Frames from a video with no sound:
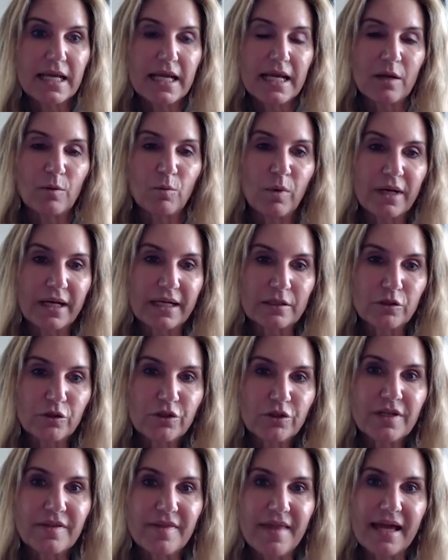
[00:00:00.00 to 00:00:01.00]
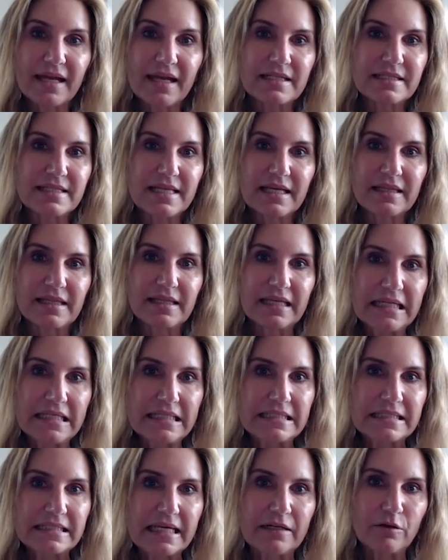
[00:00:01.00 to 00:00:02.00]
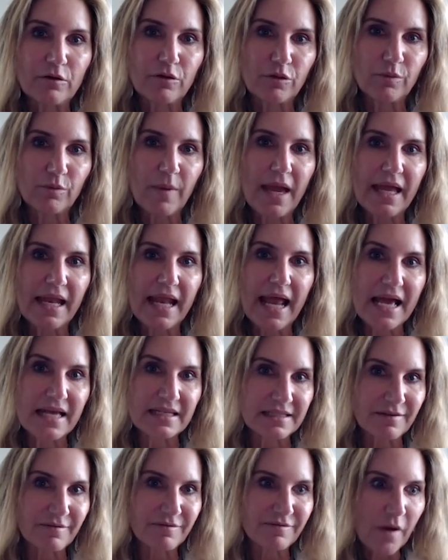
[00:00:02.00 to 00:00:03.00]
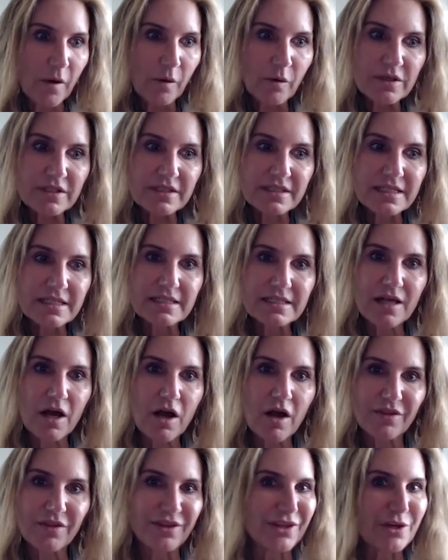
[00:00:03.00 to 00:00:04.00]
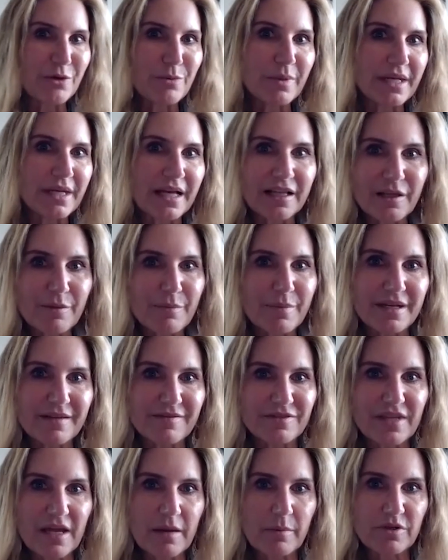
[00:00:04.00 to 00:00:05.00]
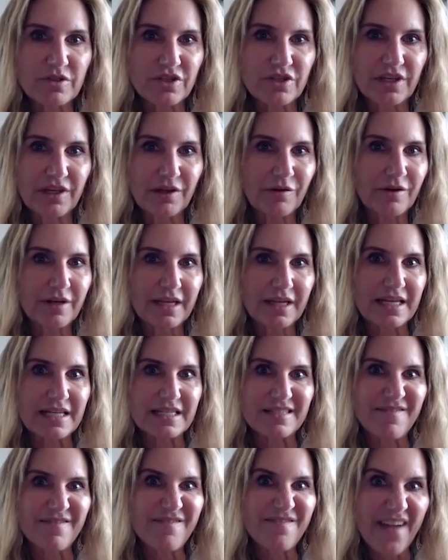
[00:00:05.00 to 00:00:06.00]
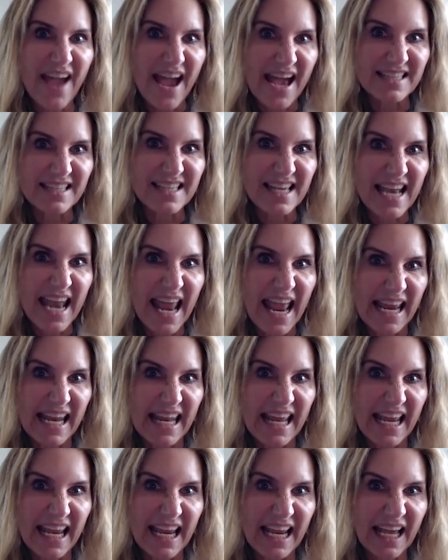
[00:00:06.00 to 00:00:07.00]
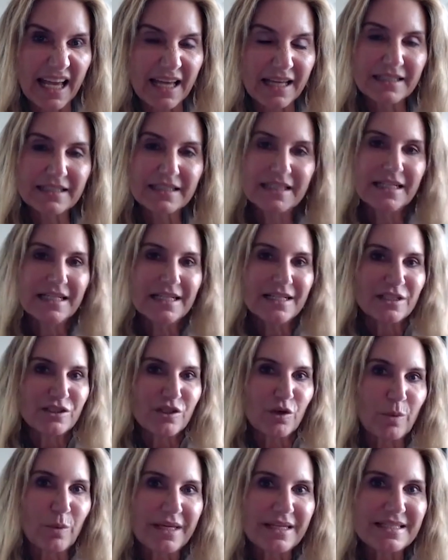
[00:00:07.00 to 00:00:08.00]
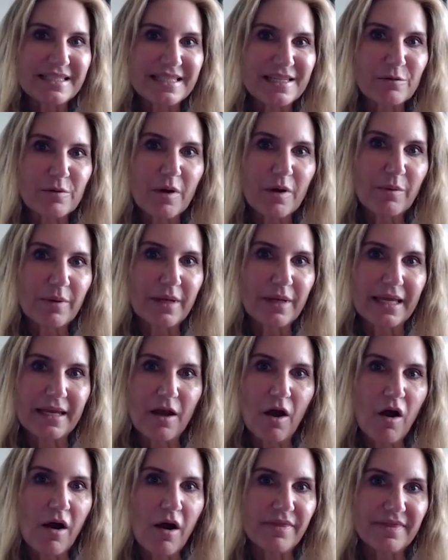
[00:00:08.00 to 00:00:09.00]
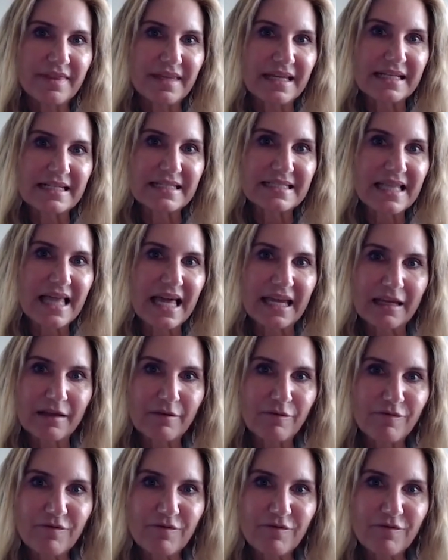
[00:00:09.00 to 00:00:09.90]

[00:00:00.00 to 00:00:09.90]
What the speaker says: And what I learned in that is that the insider threat, as it focuses on the human element of cybersecurity, is fascinating. So we zero in on things like